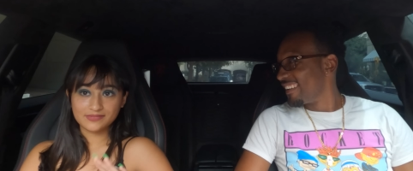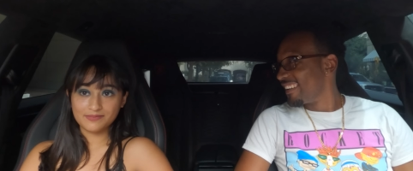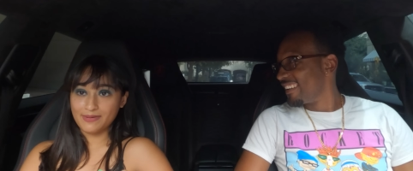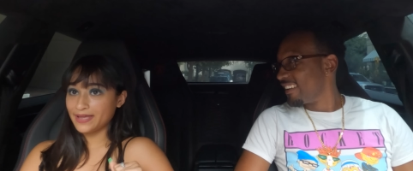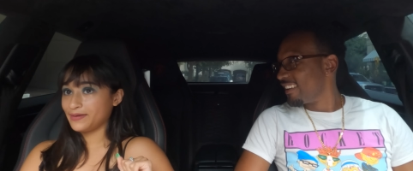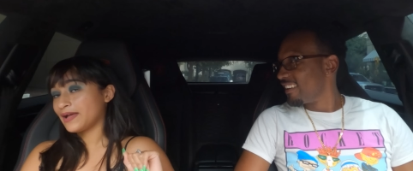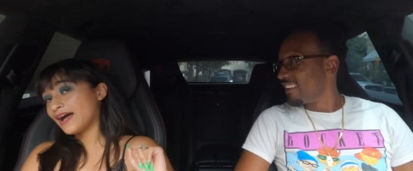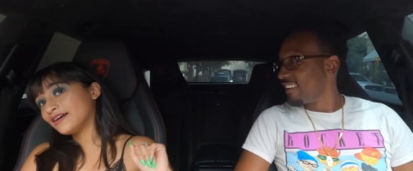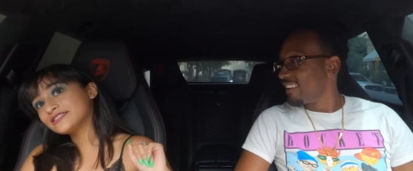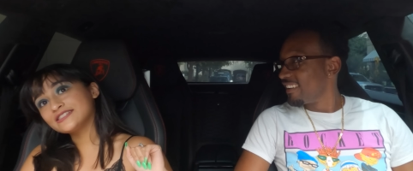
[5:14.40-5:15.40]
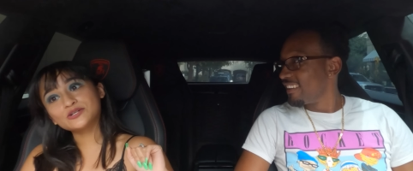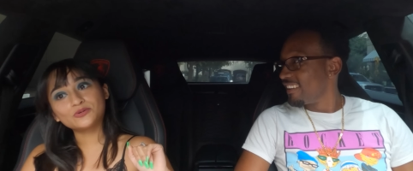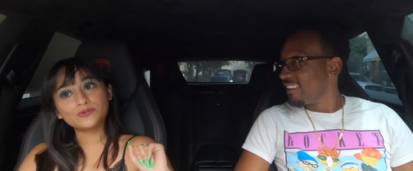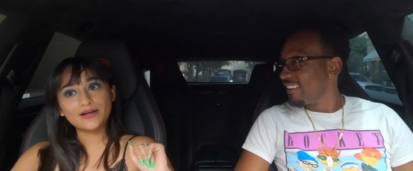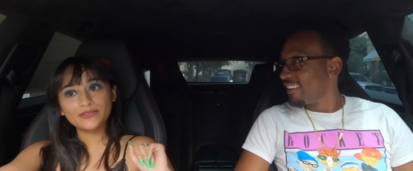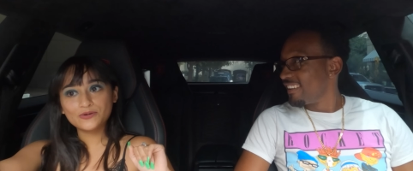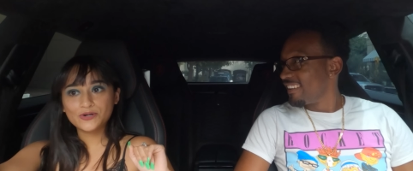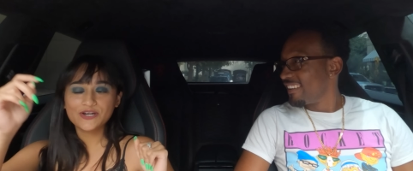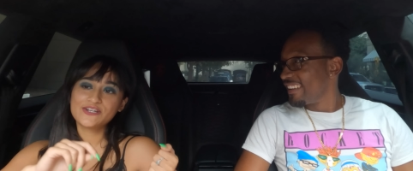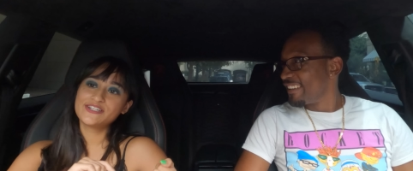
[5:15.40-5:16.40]
Speaker 1: My house is around the
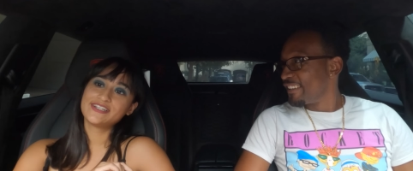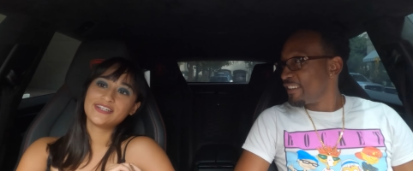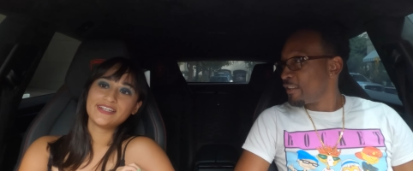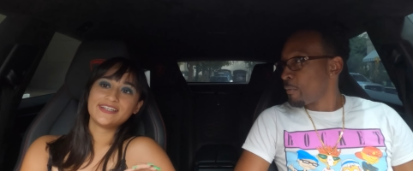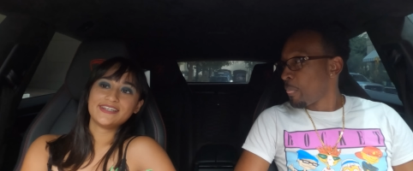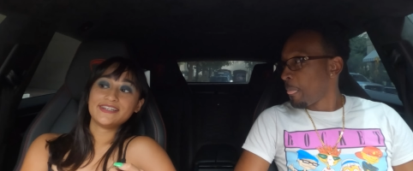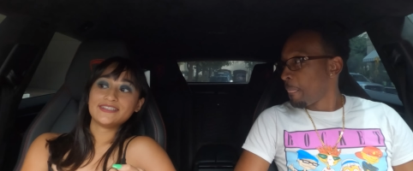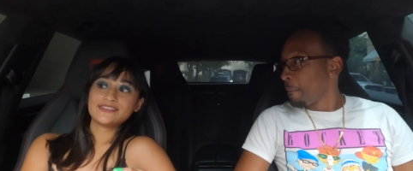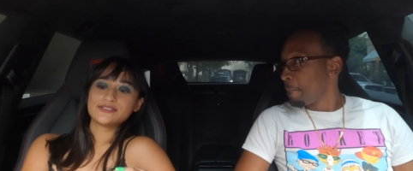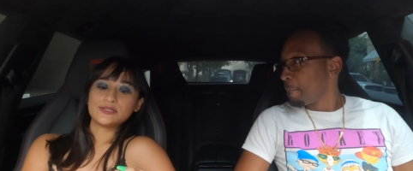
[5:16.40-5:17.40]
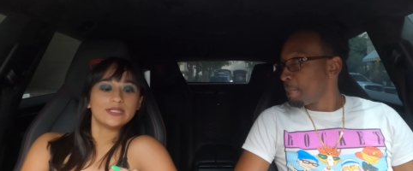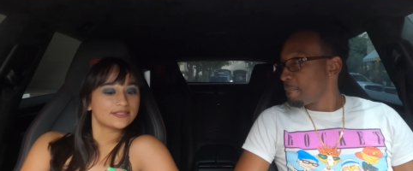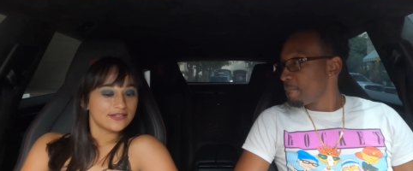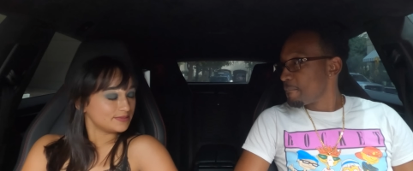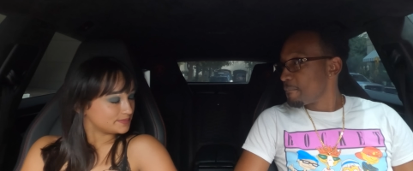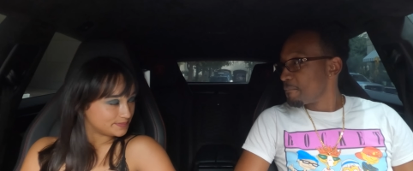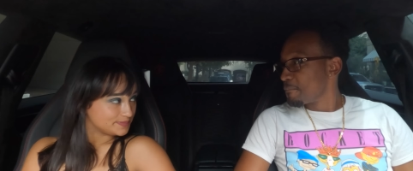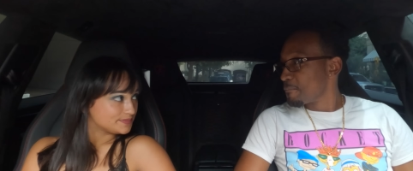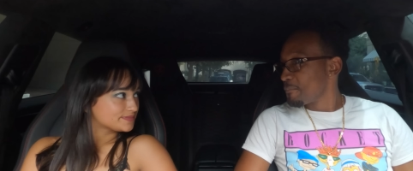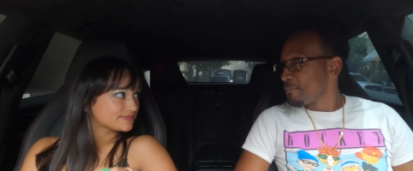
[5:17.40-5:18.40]
corner, so let's go.
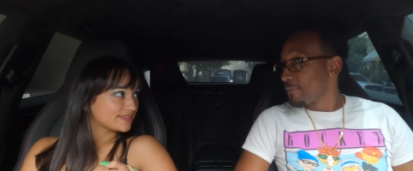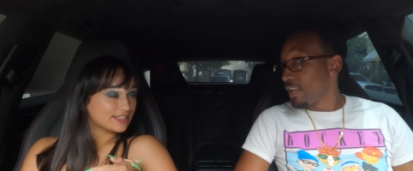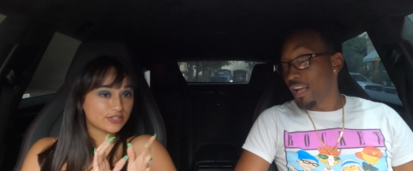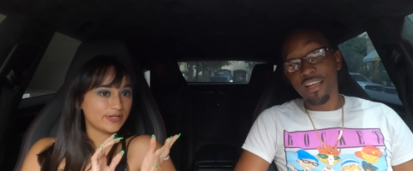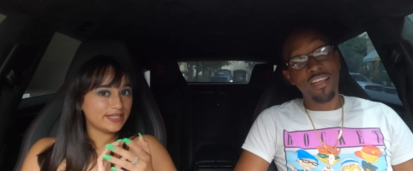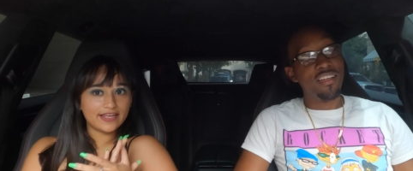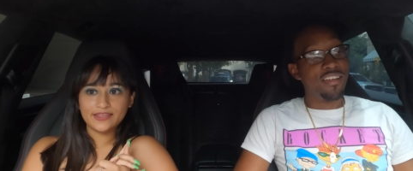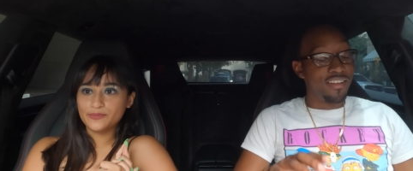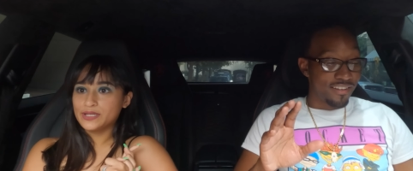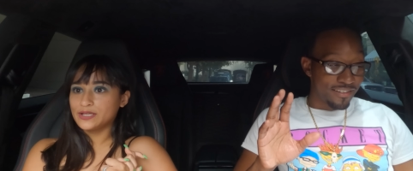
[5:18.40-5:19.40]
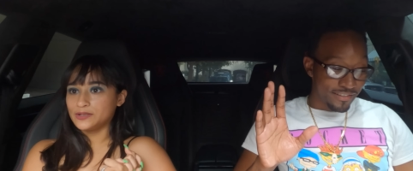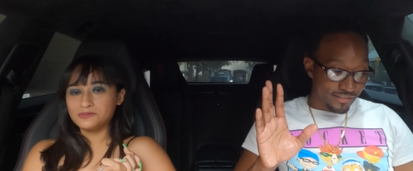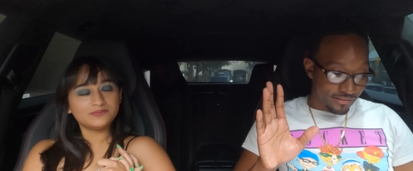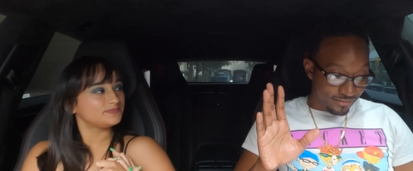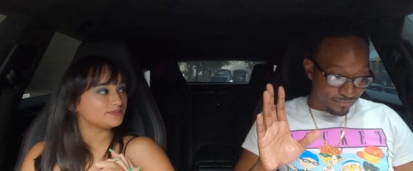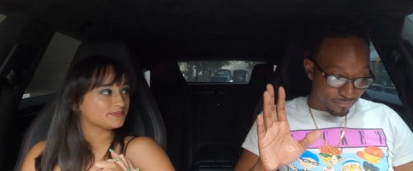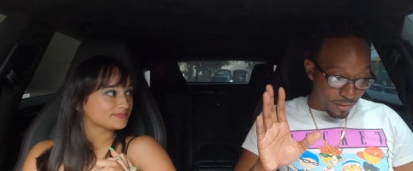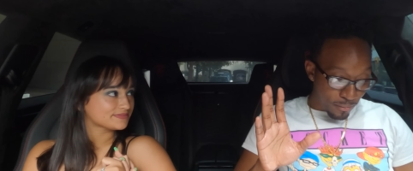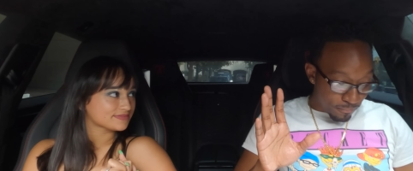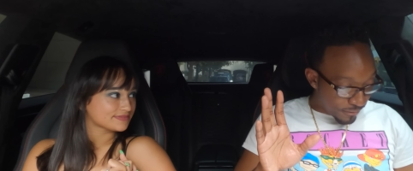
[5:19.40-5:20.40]
Let's go eat, and then we can go.
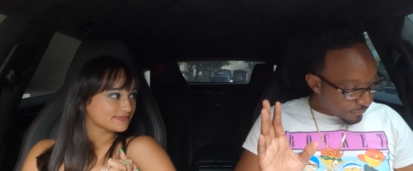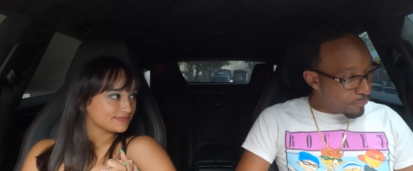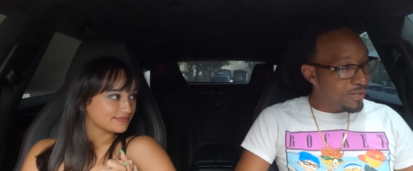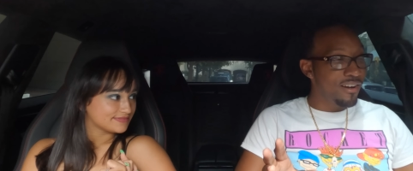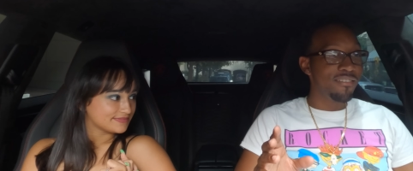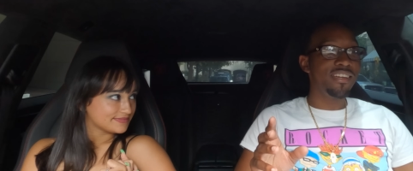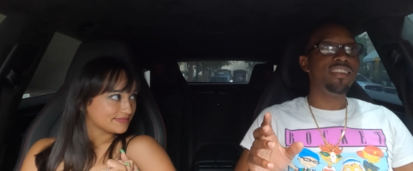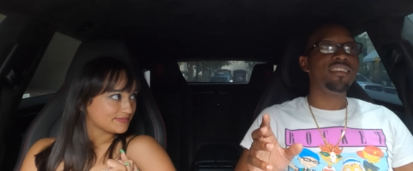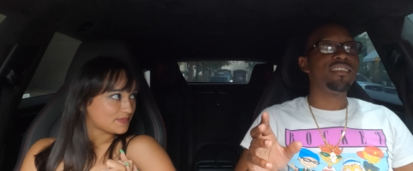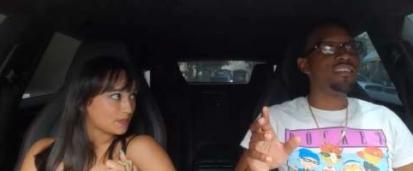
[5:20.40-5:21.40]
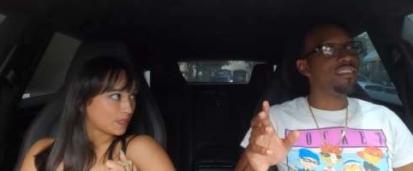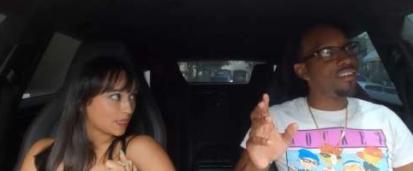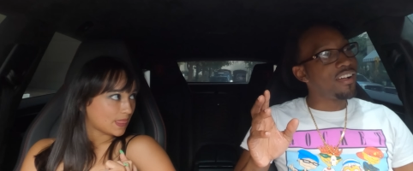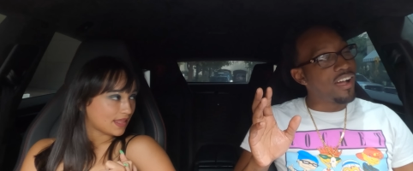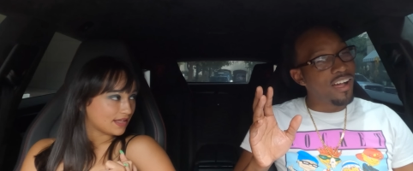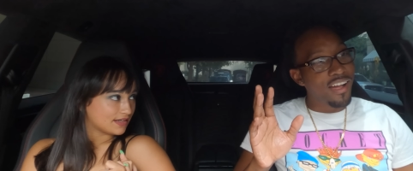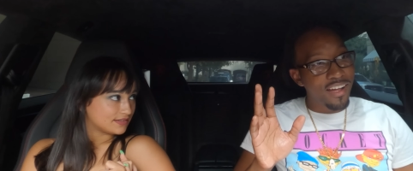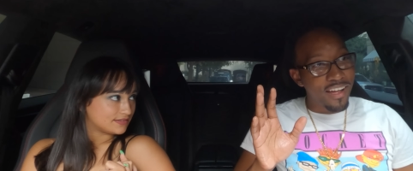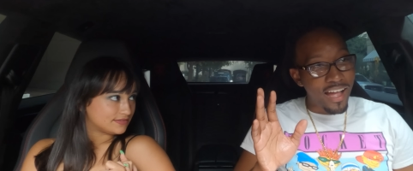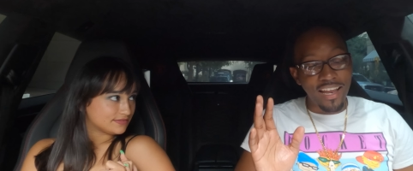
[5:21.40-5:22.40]
Speaker 2: Before we go eat,
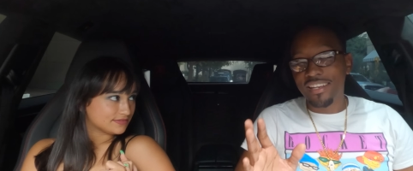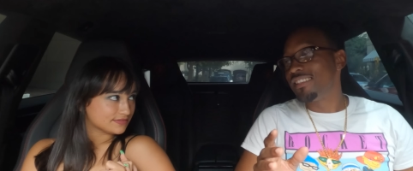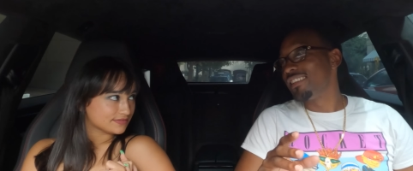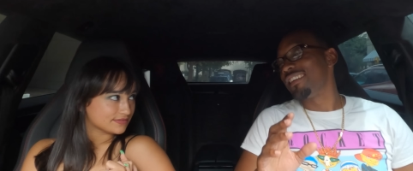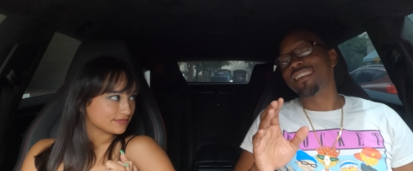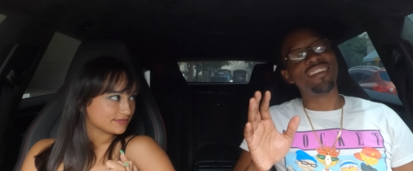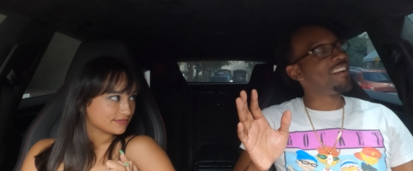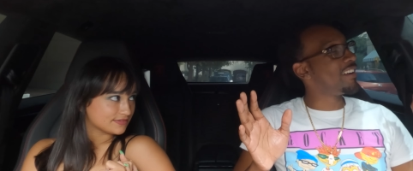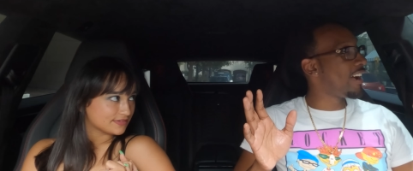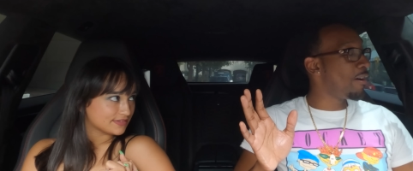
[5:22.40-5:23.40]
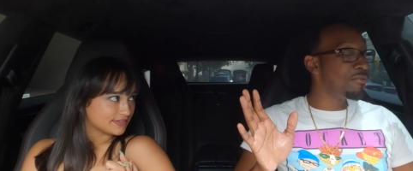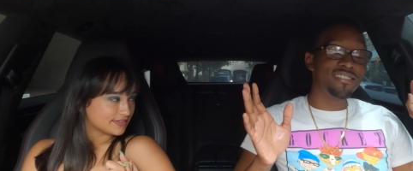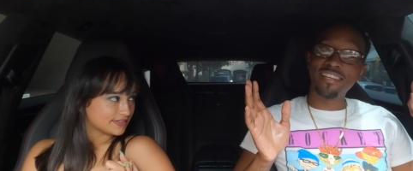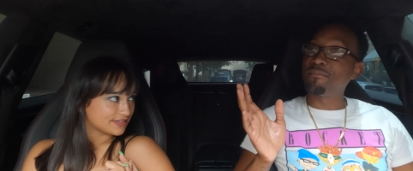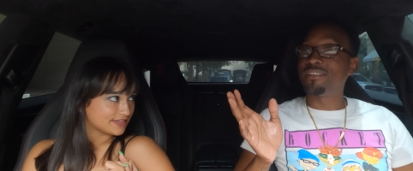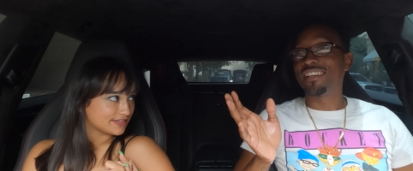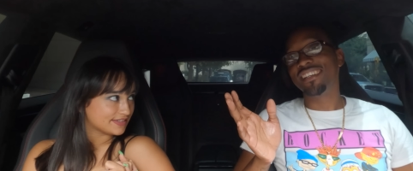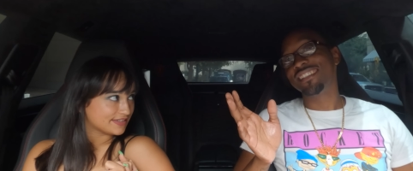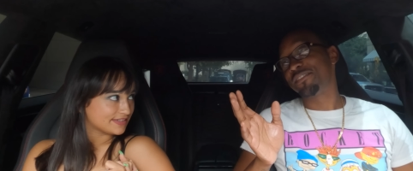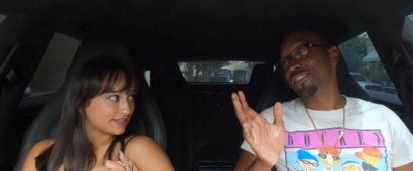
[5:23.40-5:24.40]
I need to. I want to sample the
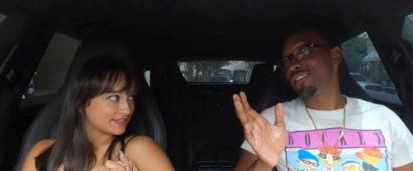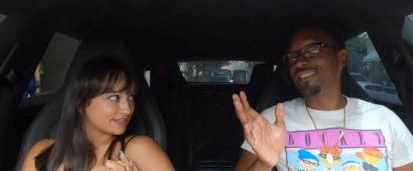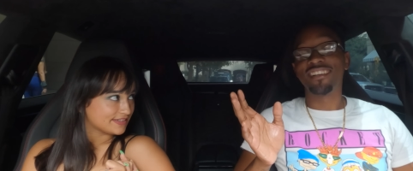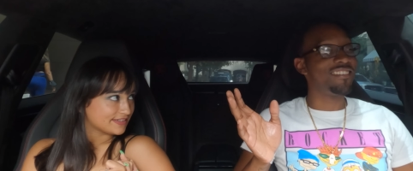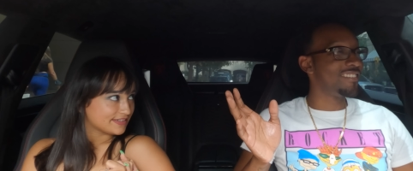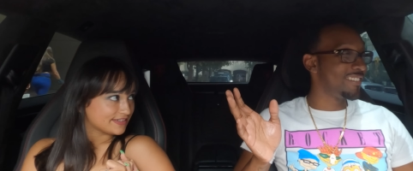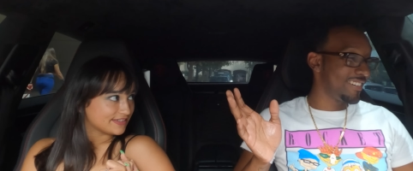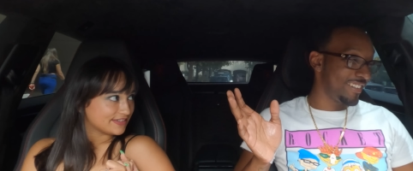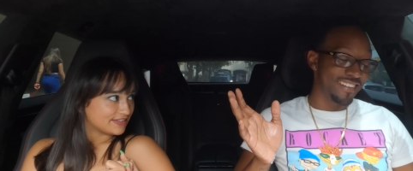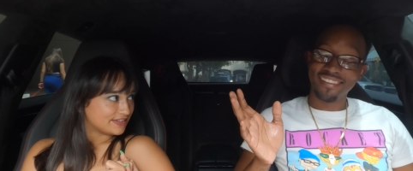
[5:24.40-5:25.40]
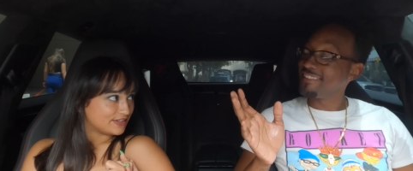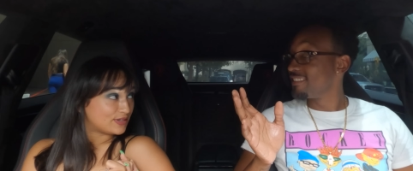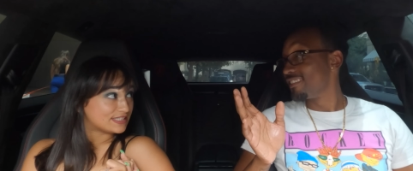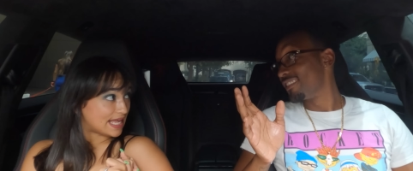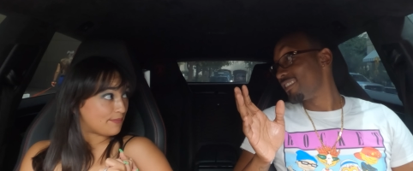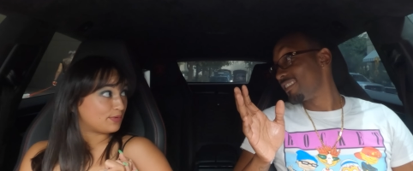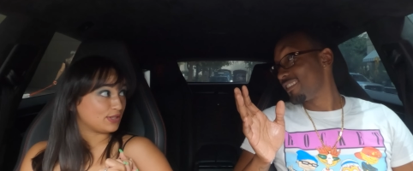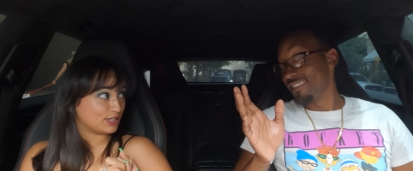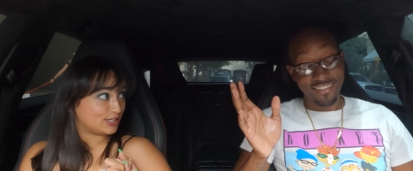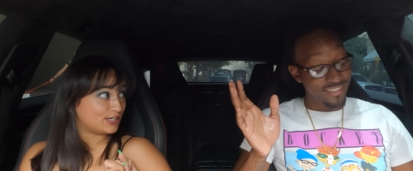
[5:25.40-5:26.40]
goods first, though. You want to sample the goods?